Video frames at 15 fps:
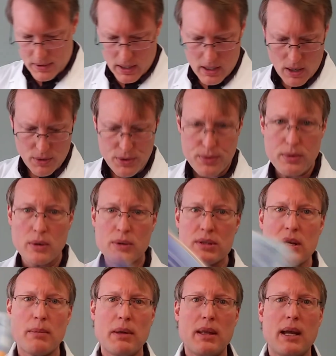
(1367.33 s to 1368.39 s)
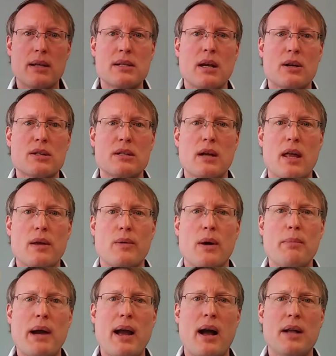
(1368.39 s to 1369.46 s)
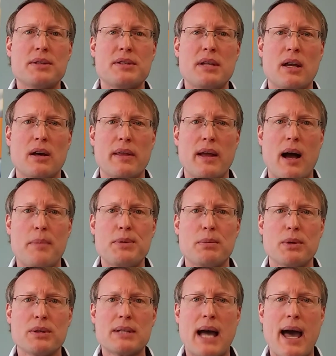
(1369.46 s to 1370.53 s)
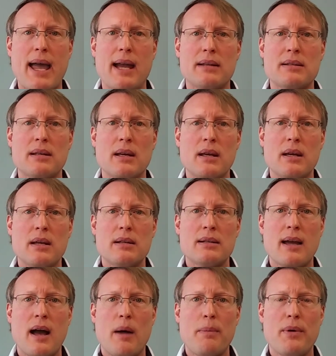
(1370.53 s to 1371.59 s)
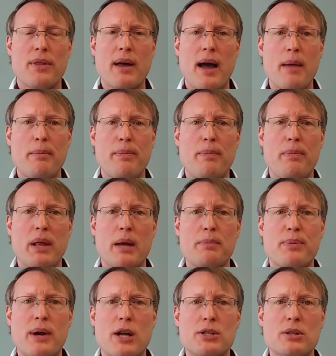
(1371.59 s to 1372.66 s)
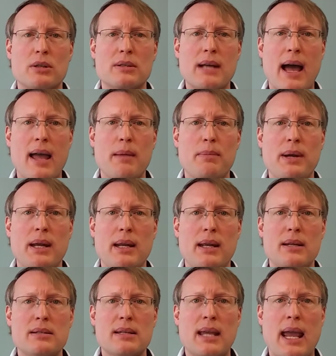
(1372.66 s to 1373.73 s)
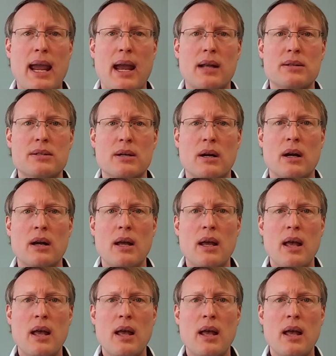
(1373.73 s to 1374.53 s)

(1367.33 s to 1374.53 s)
to go through some of these. Here's another one by Hans Diehl, The Optimal Diet, to help with high blood pressure, diabetes, cancer,